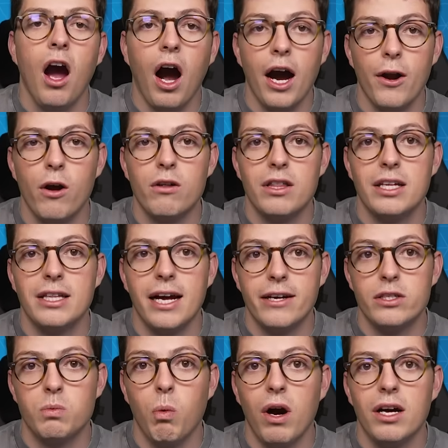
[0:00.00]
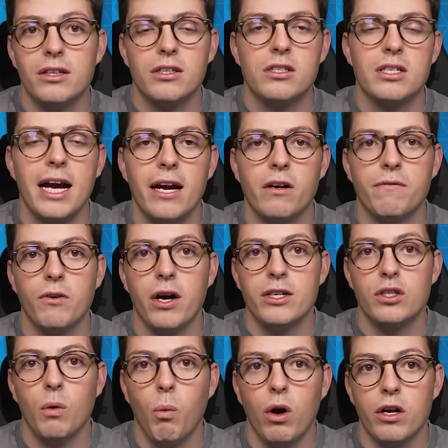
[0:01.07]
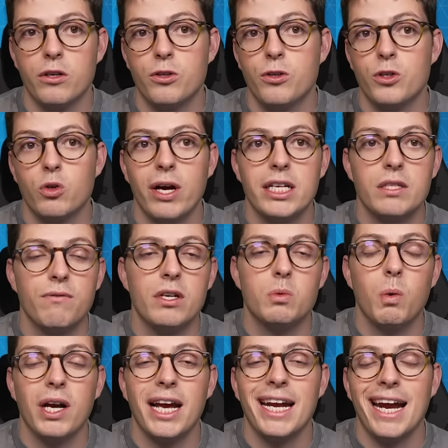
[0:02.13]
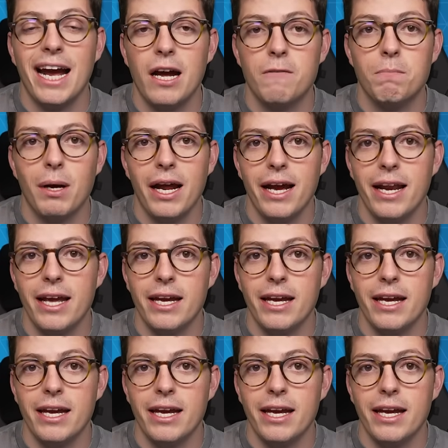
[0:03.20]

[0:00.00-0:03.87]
I don't think that is worth the sacrifice of 1 or 2 transfers when I can play it